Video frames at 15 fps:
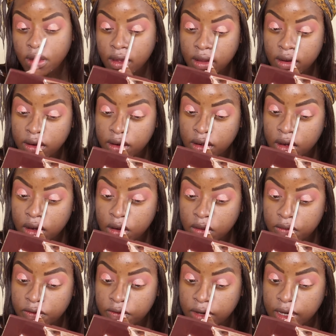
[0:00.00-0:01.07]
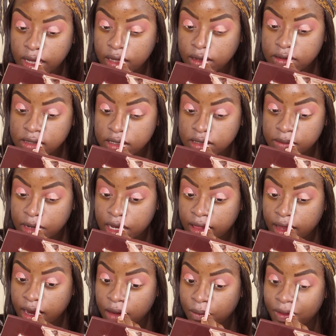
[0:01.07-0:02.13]
And hopefully use that to blend
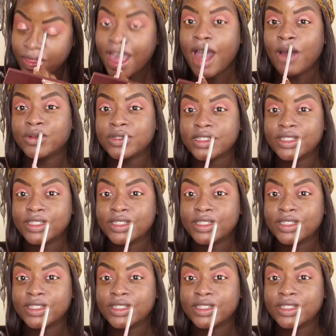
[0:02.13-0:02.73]
that in without